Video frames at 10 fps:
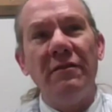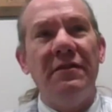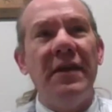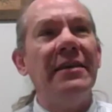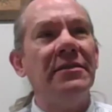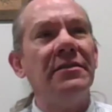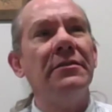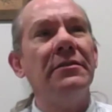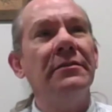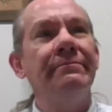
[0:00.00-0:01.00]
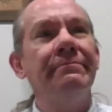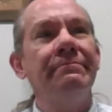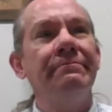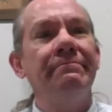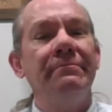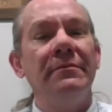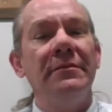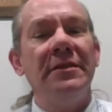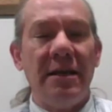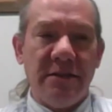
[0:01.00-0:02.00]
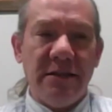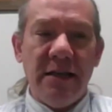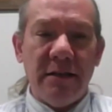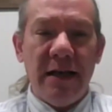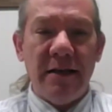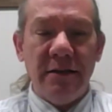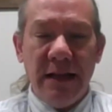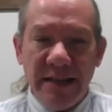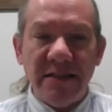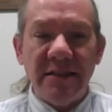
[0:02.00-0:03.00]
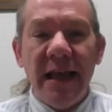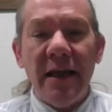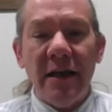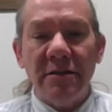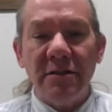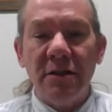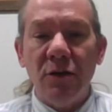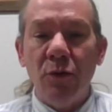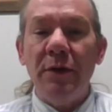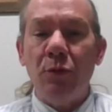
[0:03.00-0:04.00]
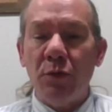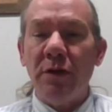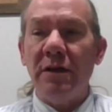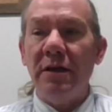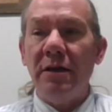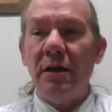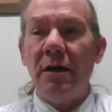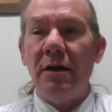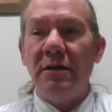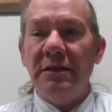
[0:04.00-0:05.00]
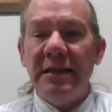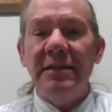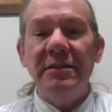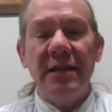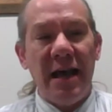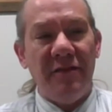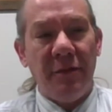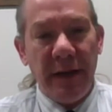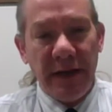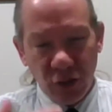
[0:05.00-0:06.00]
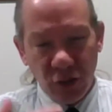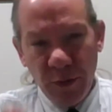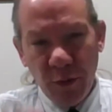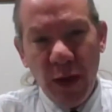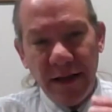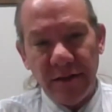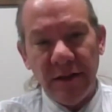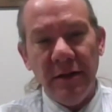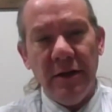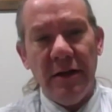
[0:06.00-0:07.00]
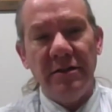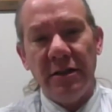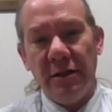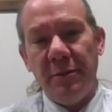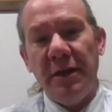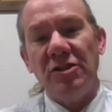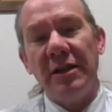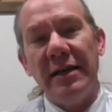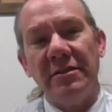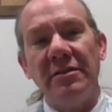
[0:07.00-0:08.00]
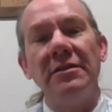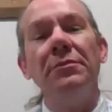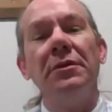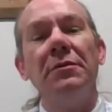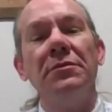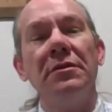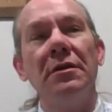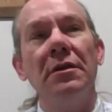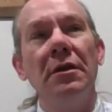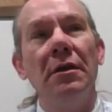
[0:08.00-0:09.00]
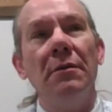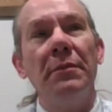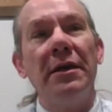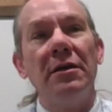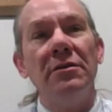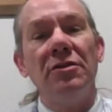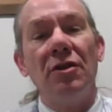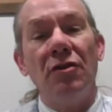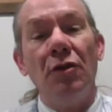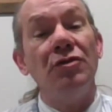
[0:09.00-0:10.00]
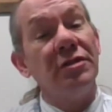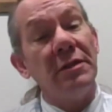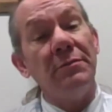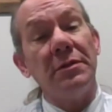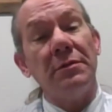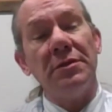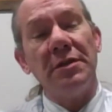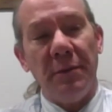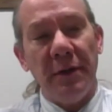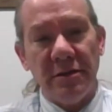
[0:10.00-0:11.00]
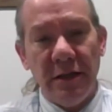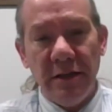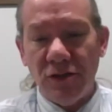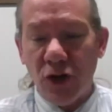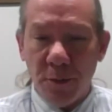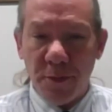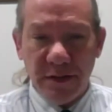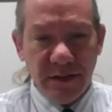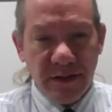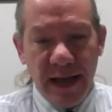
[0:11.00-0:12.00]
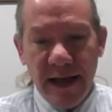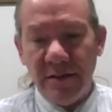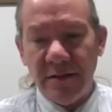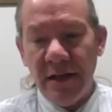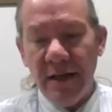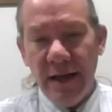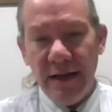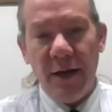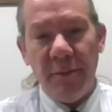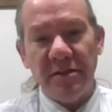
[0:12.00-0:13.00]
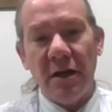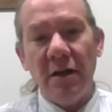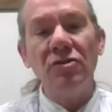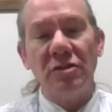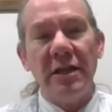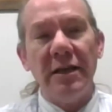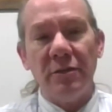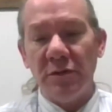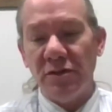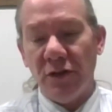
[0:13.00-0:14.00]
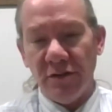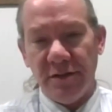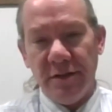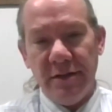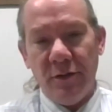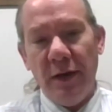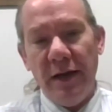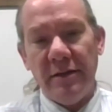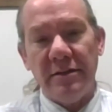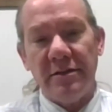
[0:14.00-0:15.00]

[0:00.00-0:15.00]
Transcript: advanced testing like scans, we really need to have a patient, we wait until a patient has symptoms because those symptoms help us interpret the scans and help us understand the results in a way